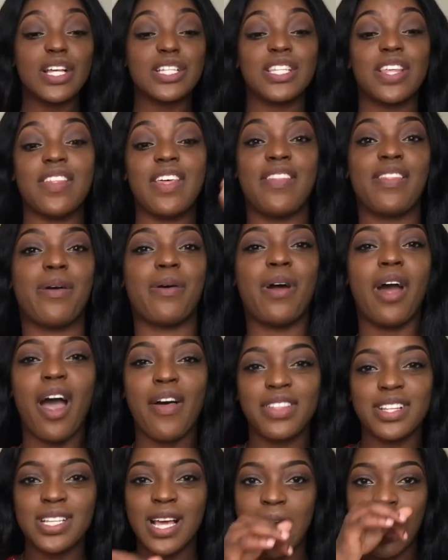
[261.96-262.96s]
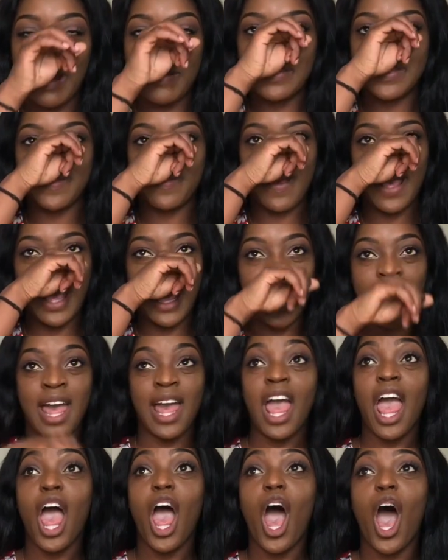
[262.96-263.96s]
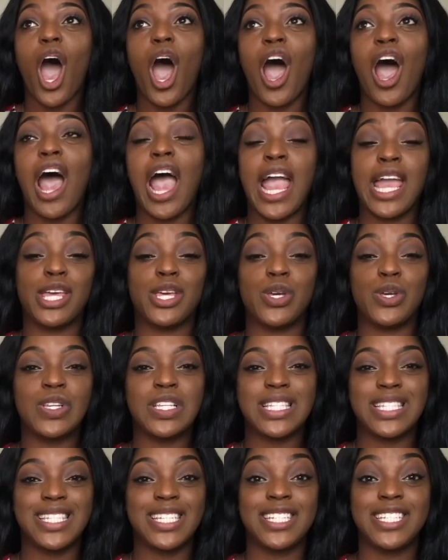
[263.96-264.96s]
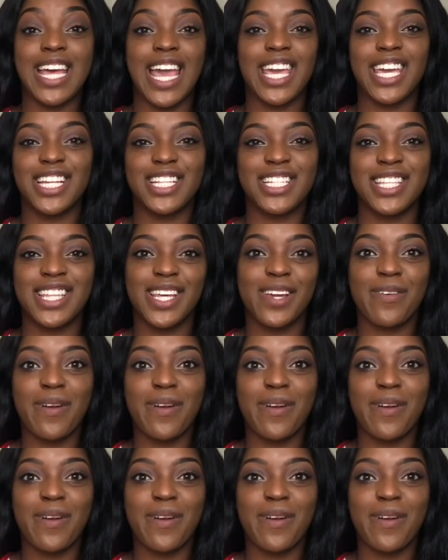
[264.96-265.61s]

So then there are other times where I used to take it to the